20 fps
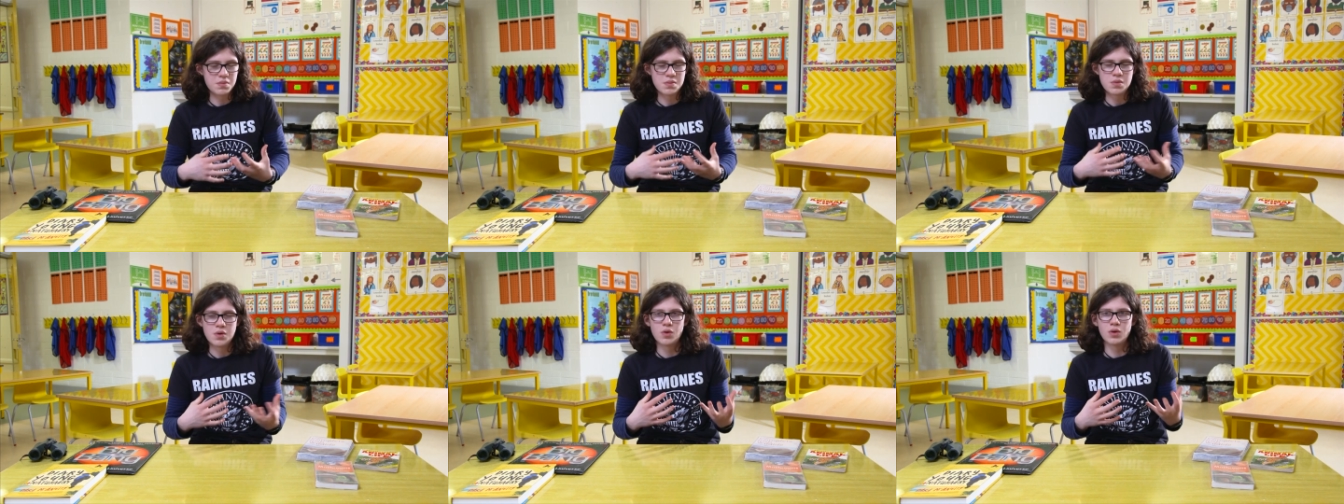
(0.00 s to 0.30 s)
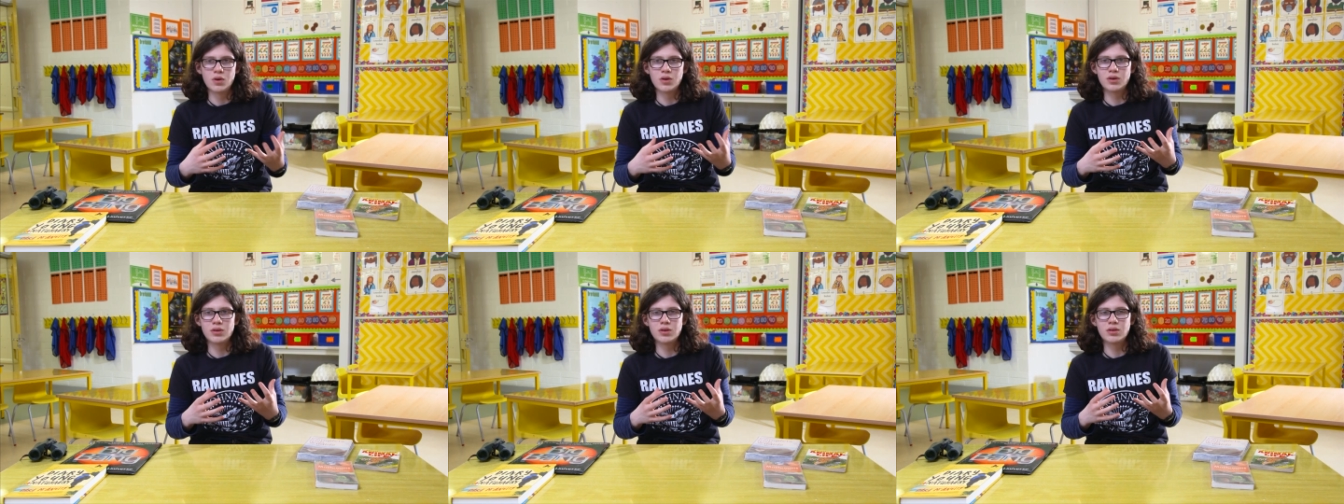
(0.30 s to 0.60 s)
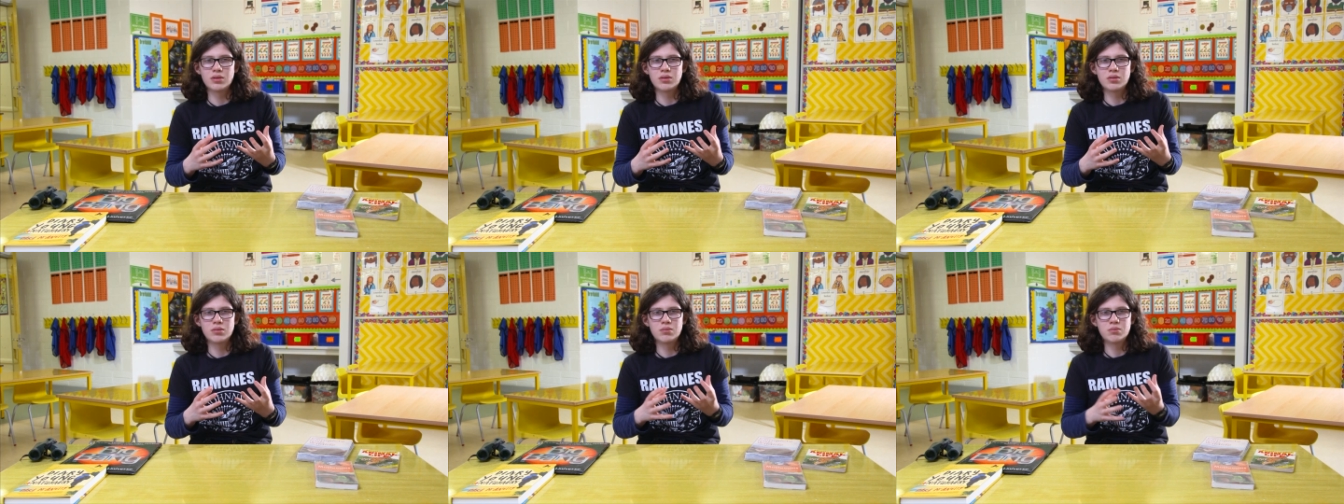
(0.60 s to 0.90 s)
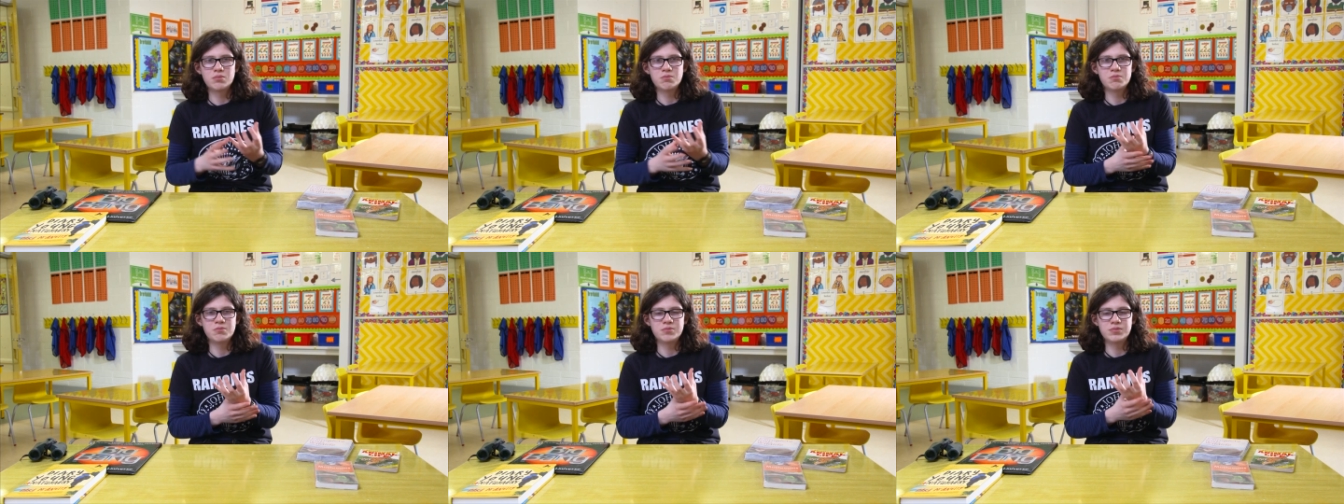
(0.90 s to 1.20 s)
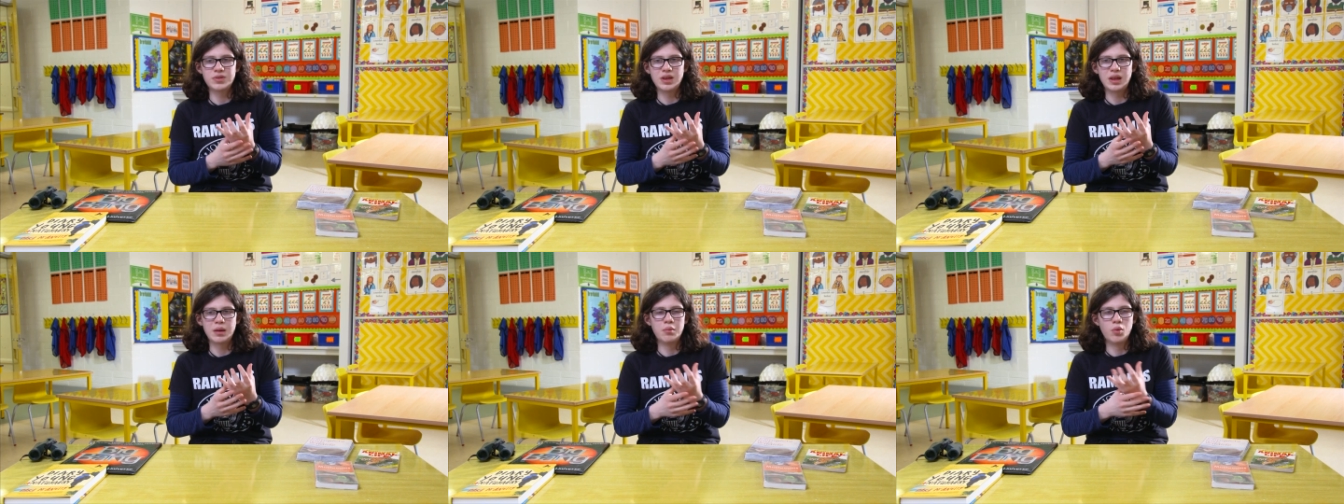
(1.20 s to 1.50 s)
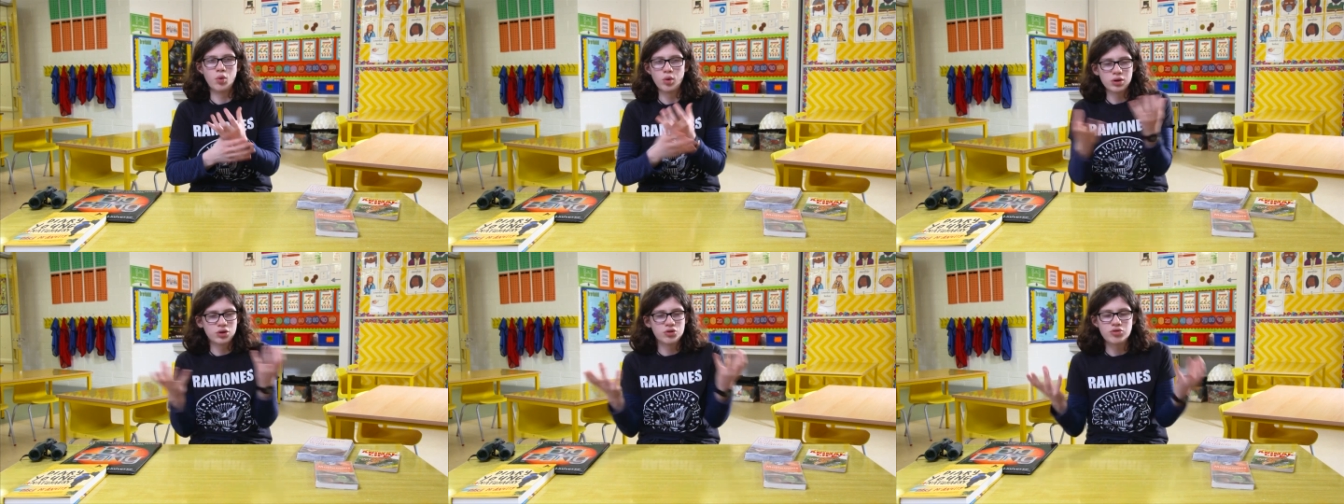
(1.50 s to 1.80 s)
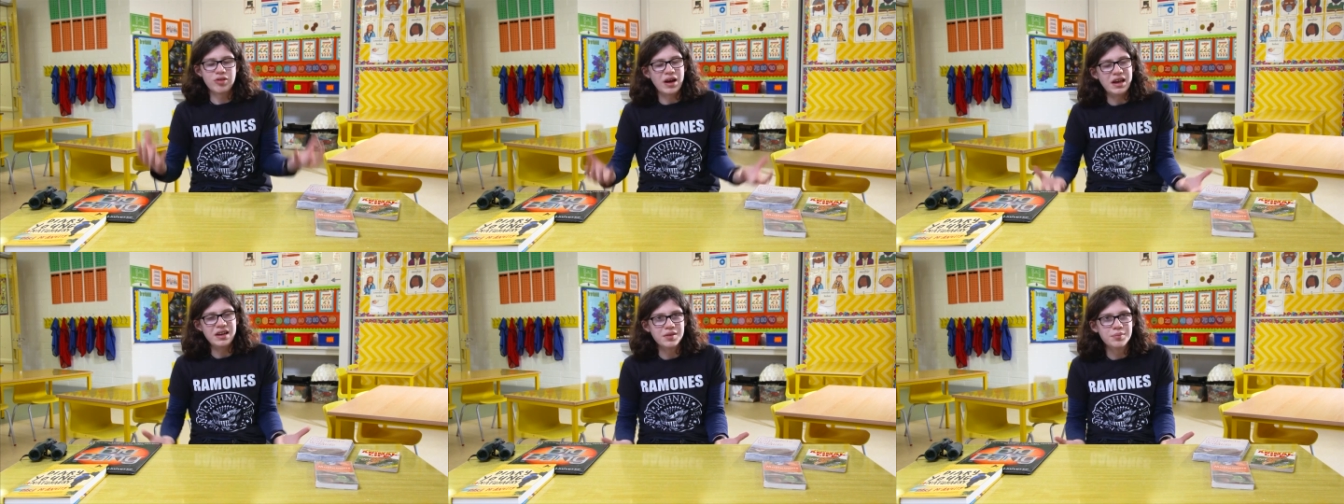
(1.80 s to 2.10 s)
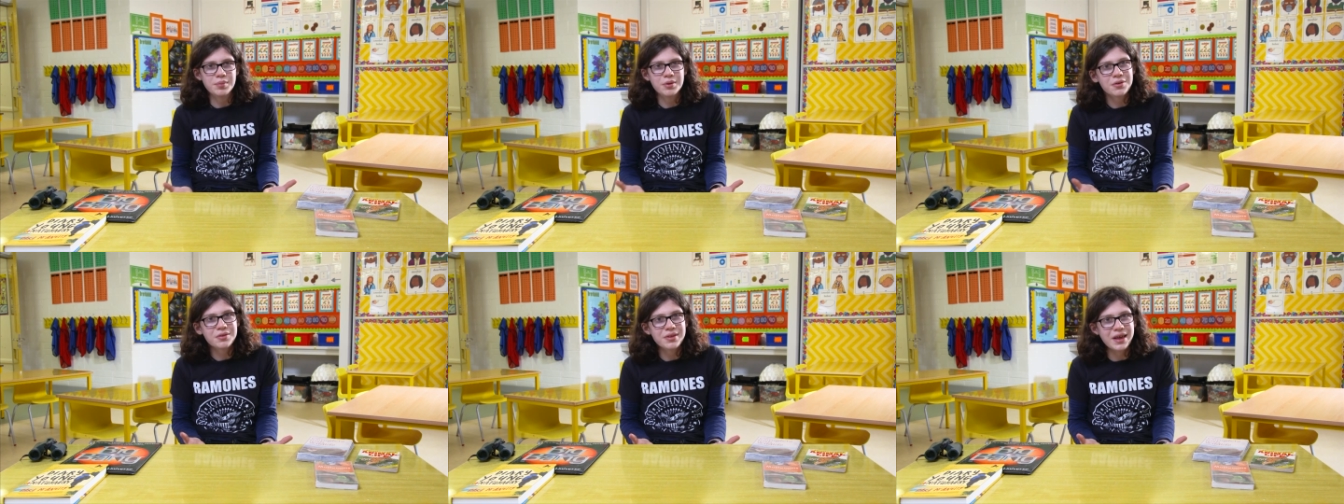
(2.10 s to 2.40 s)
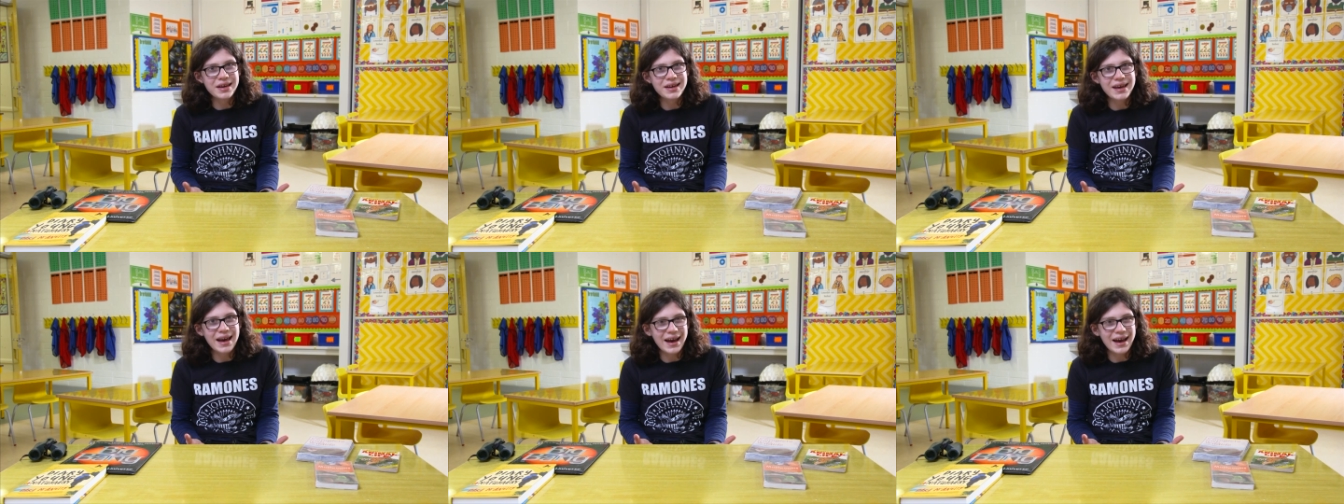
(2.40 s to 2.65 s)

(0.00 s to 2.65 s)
more, the more incredible they